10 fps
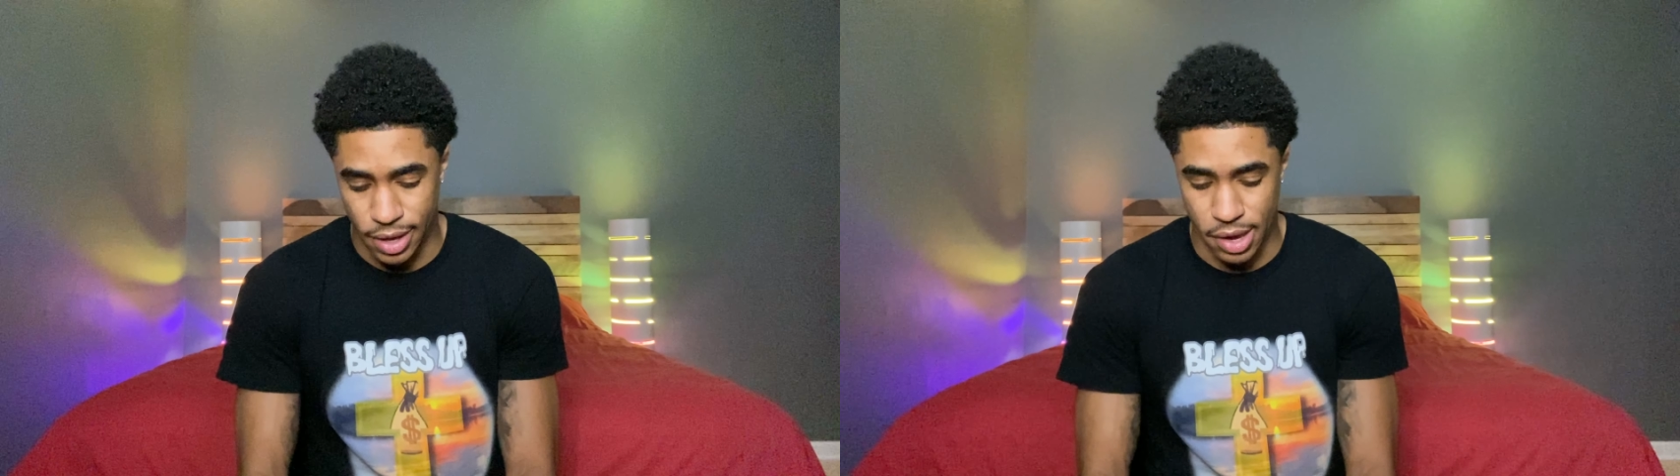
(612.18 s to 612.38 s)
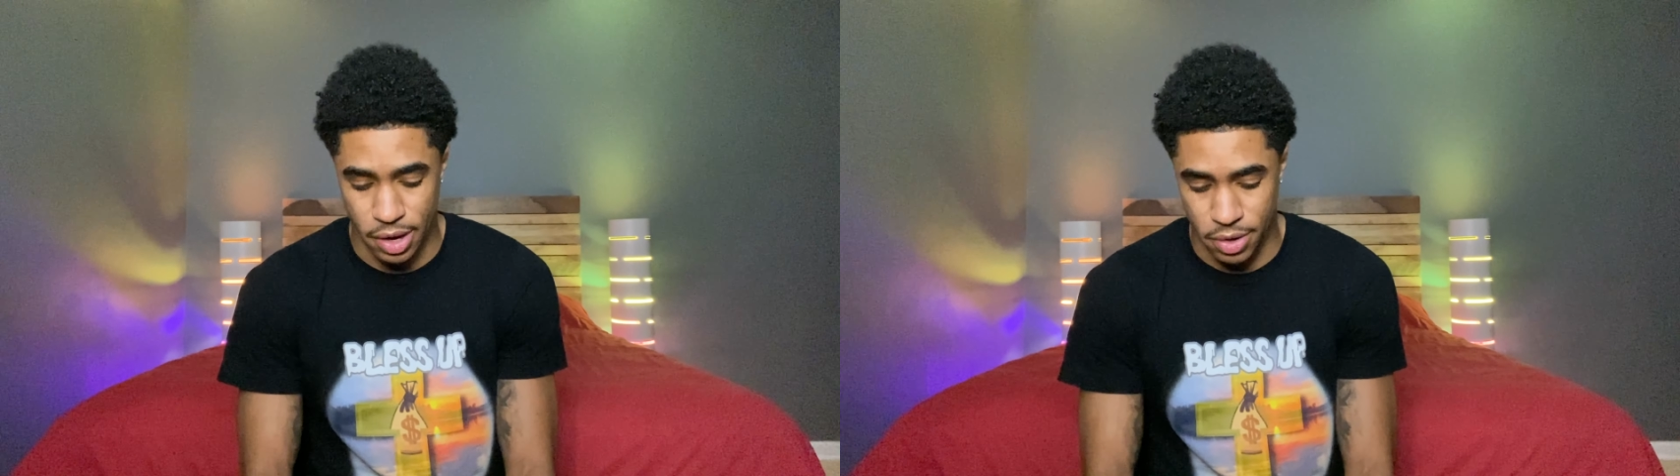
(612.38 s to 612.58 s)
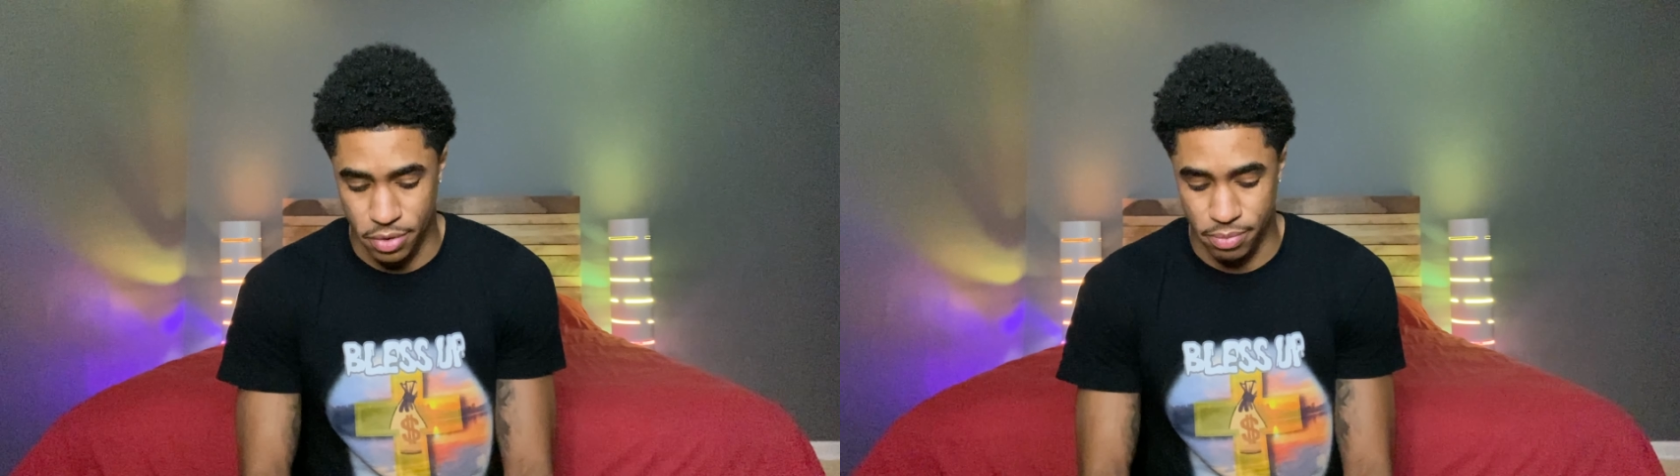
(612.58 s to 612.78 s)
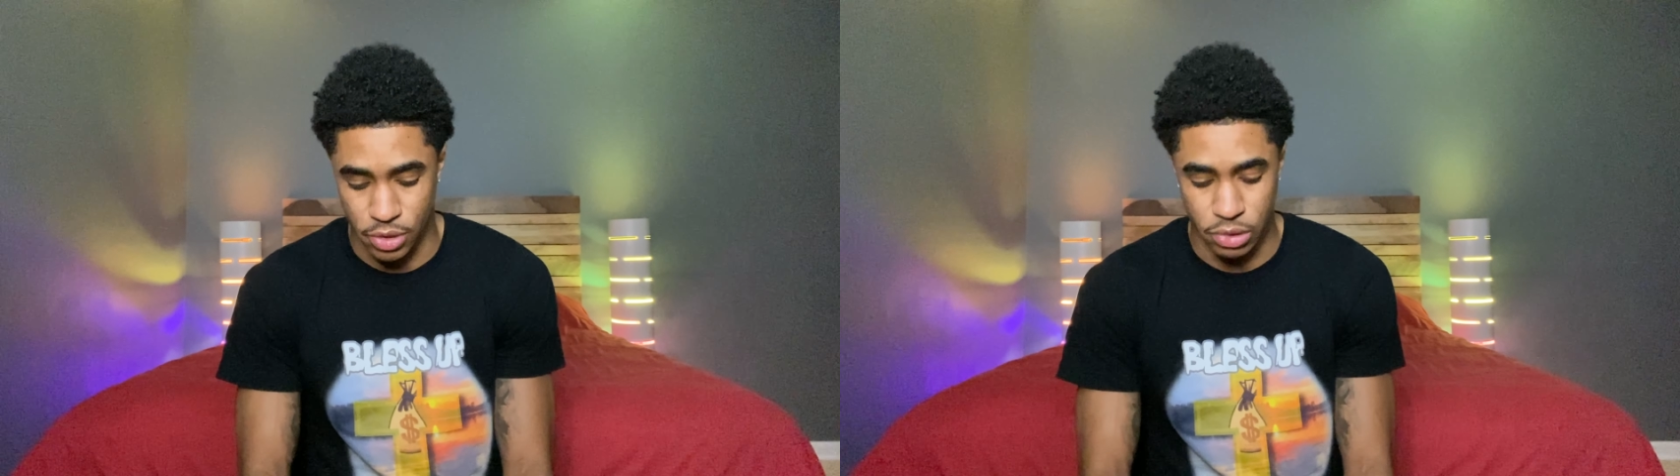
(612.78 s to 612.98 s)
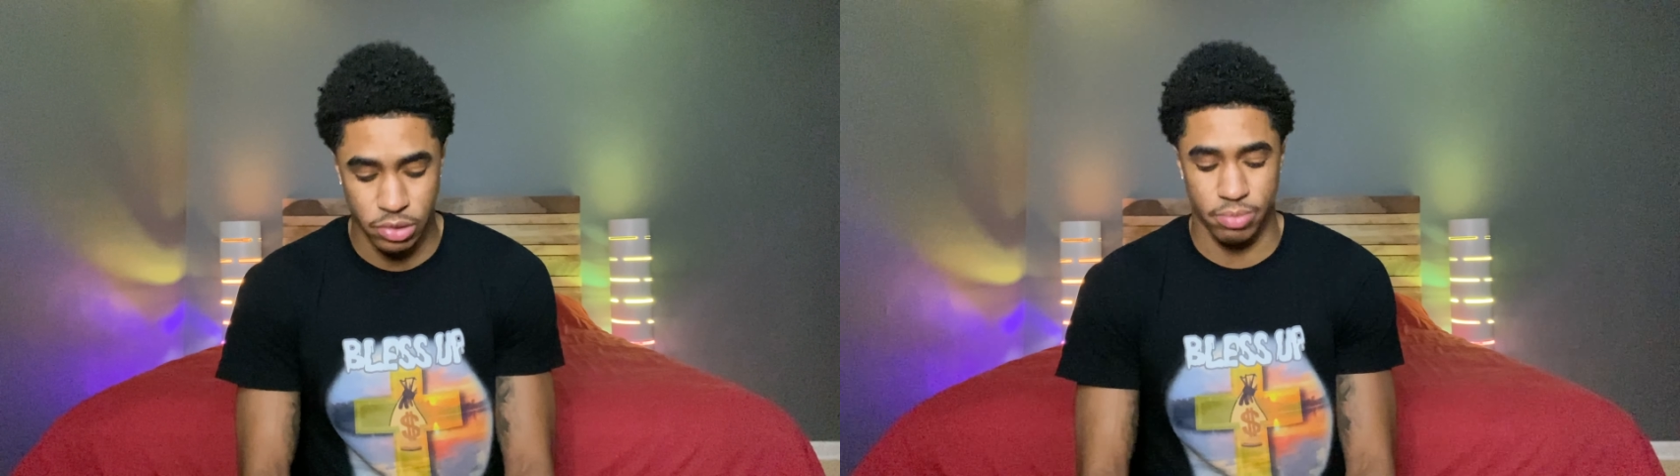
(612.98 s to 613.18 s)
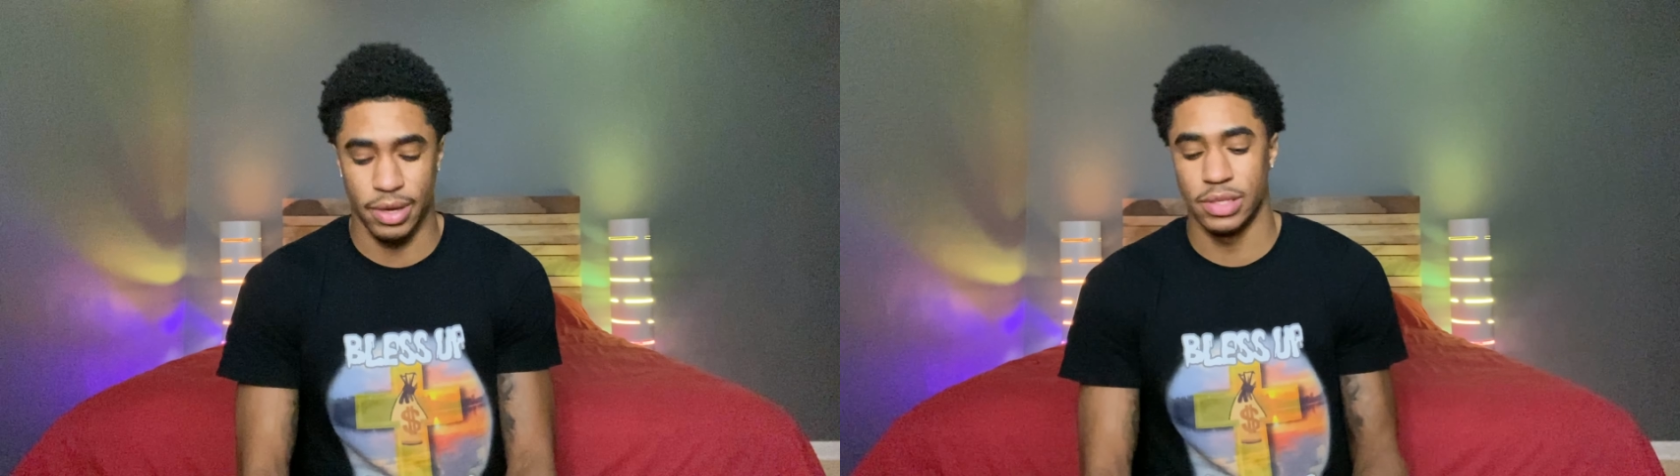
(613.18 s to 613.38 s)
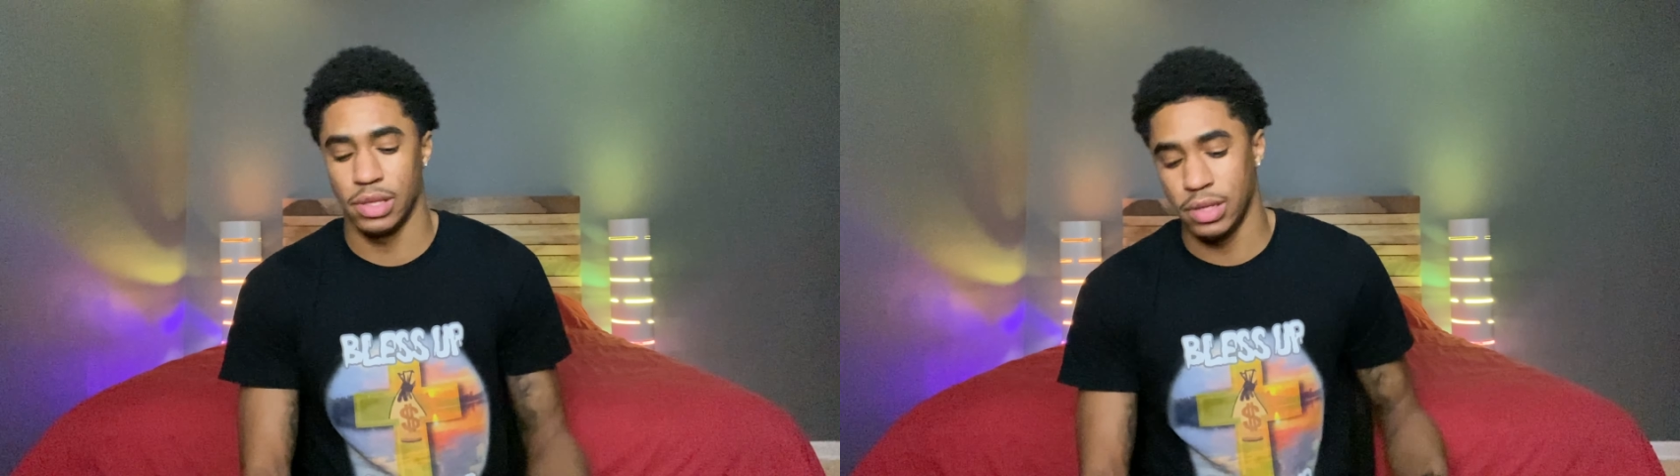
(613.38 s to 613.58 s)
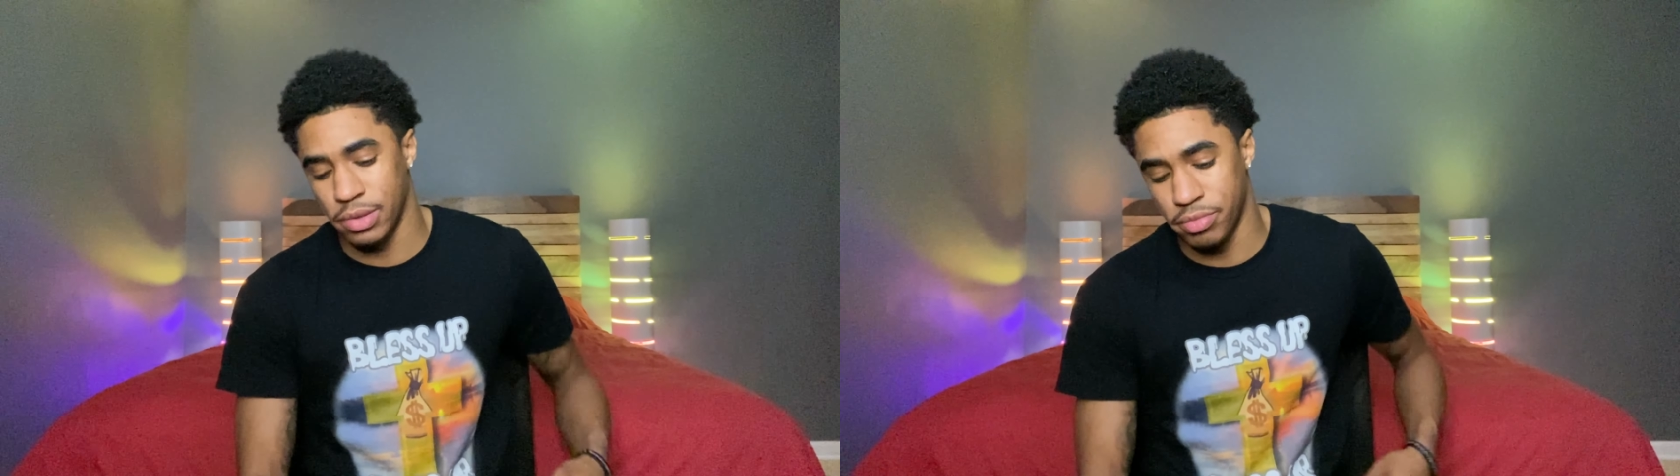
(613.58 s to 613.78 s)
And those are
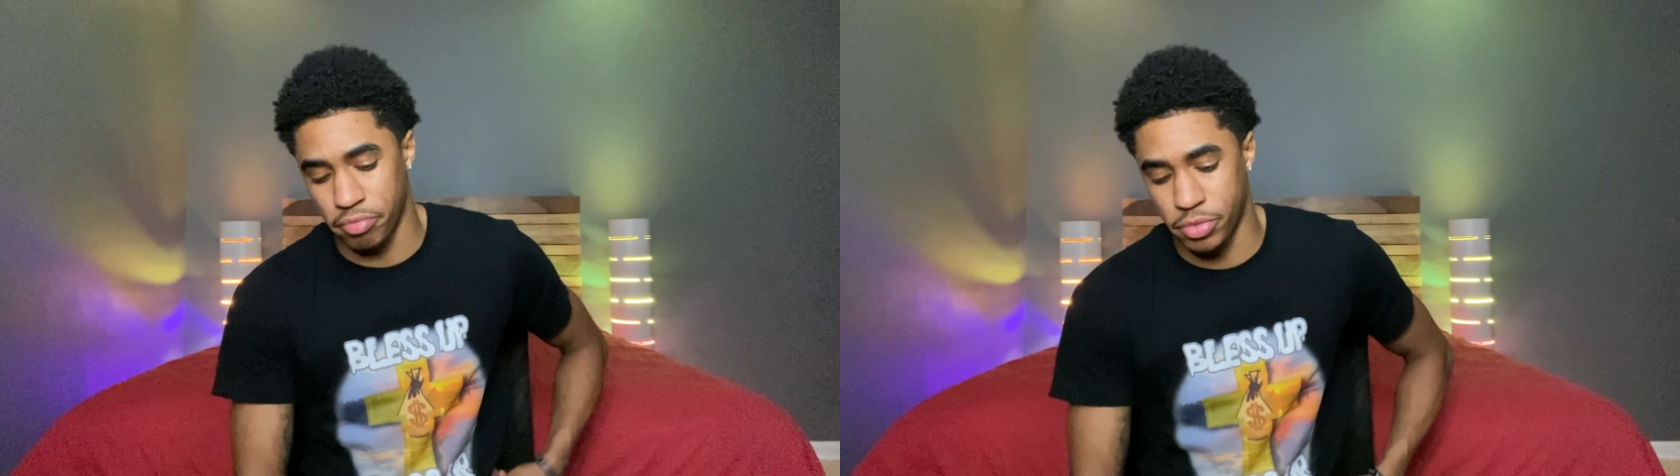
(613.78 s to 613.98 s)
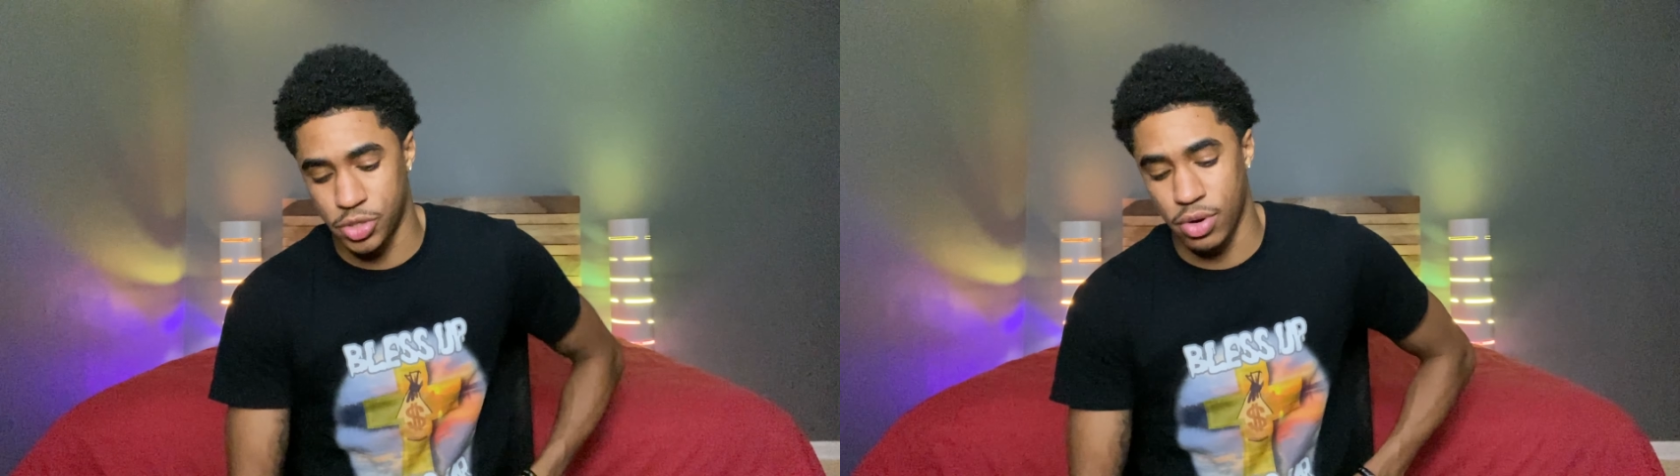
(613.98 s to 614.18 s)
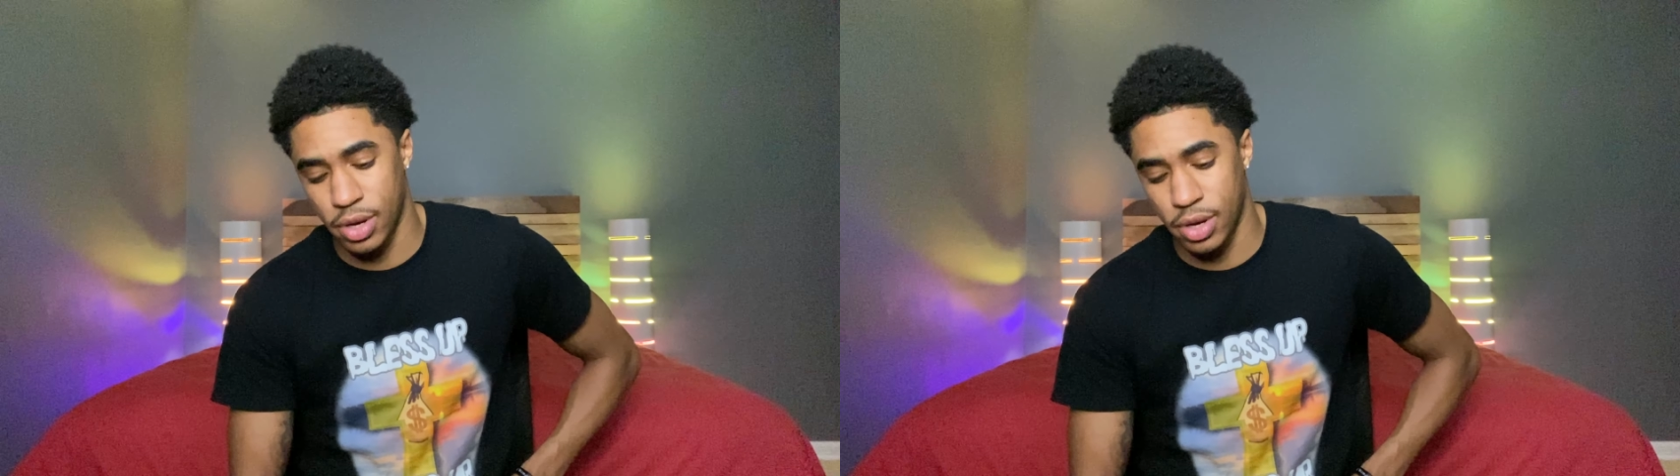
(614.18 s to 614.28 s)
basically majority